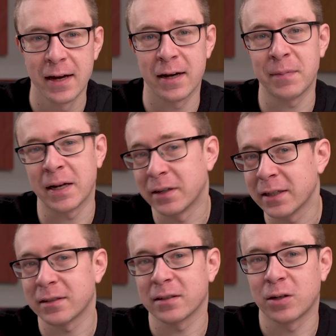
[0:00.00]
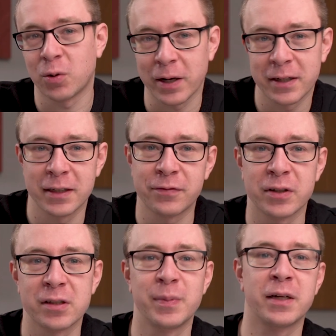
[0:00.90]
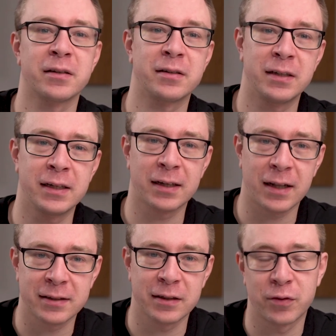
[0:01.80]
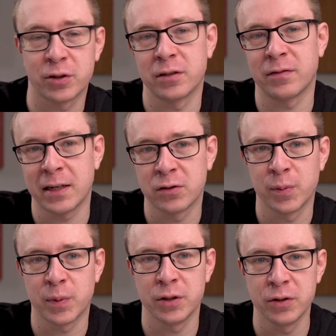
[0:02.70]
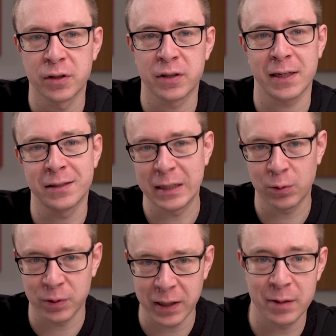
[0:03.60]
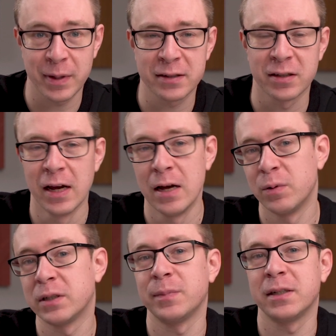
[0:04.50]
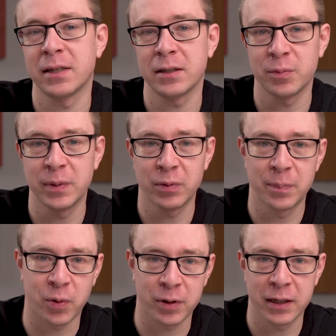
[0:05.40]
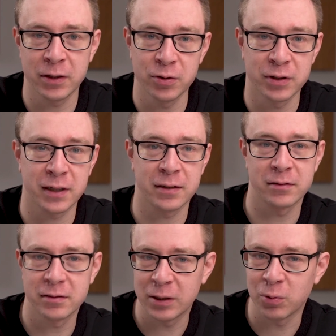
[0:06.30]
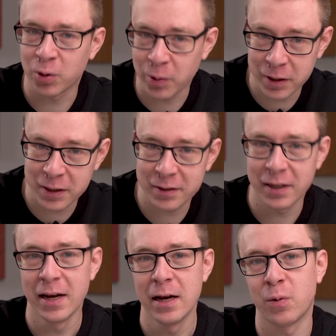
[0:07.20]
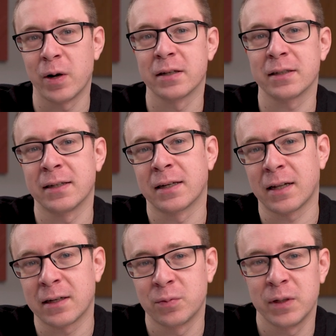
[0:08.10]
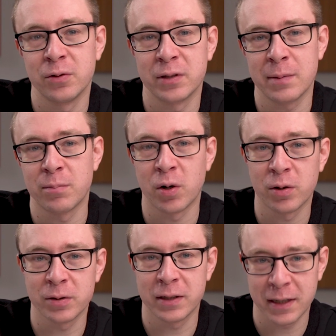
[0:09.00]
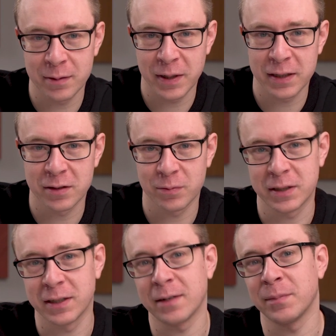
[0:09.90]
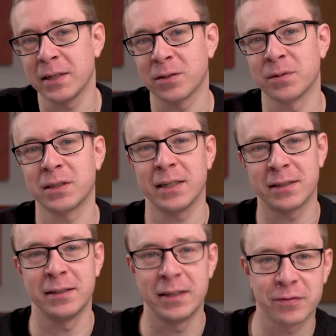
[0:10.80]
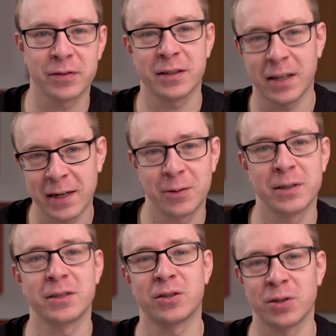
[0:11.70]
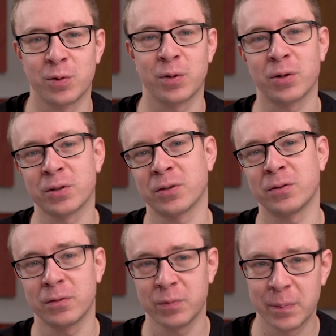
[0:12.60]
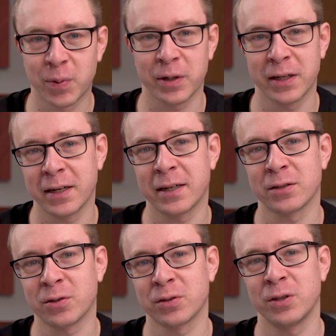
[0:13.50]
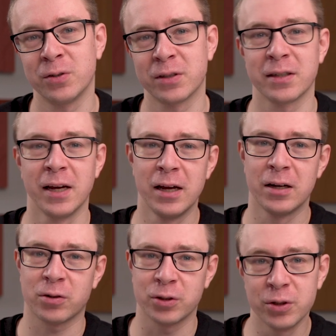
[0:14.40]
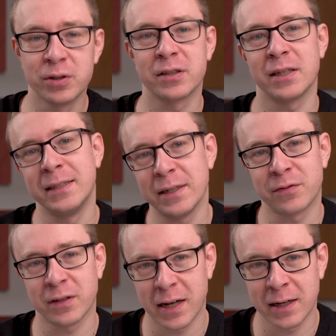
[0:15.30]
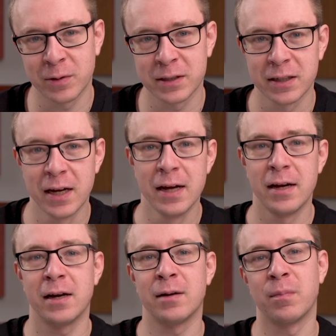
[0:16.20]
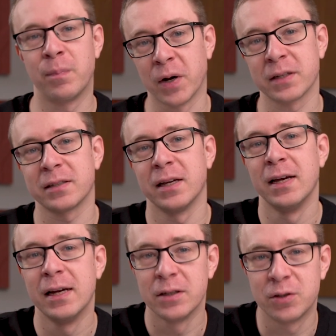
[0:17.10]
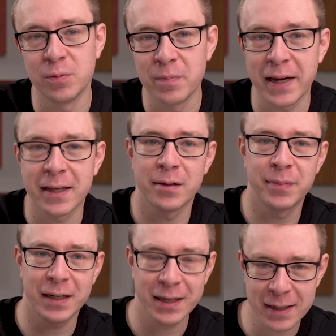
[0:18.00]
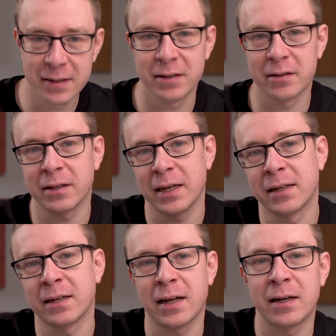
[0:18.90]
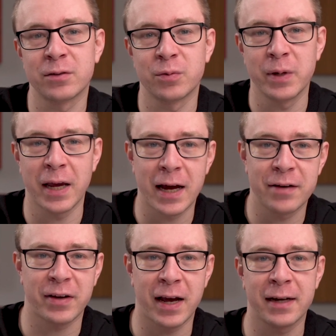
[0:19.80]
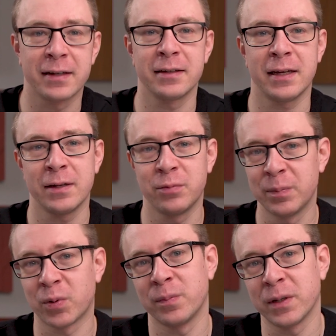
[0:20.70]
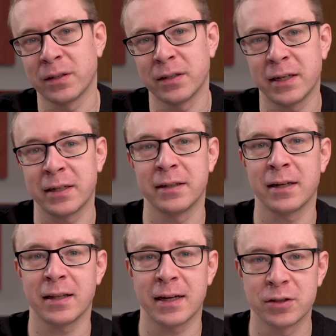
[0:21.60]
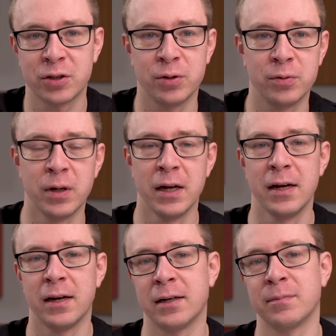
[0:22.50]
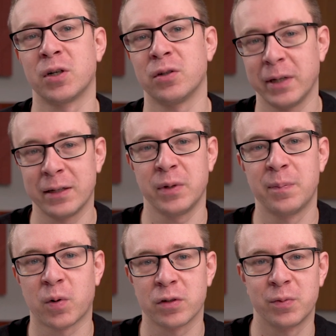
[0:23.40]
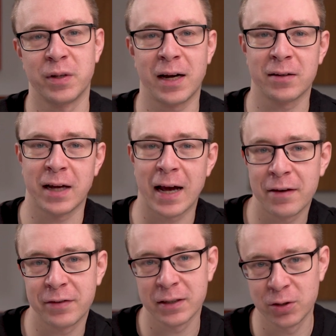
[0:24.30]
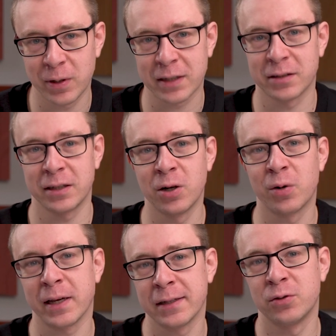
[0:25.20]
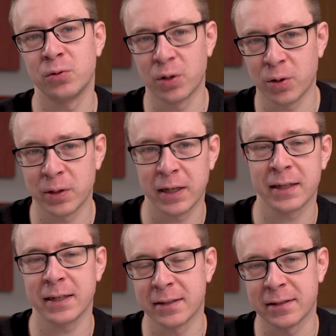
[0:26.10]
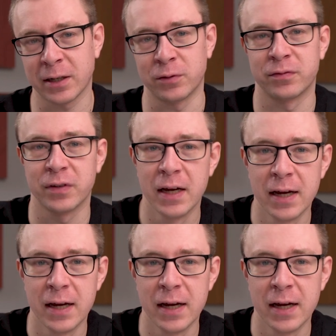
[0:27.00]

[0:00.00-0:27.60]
Um, and there is quite a difference because the classic version of Lansweeper uses a SQL database, which means that you'll be reporting using SQL queries, whereas in the cloud we use a Mongo database, which then means obviously it's a different language, so we're also reporting there is also used or uses a different language. Um, but to make it a bit easier in cloud, we have added a report builder there that lets you um, create reports without having to actually go into coding itself.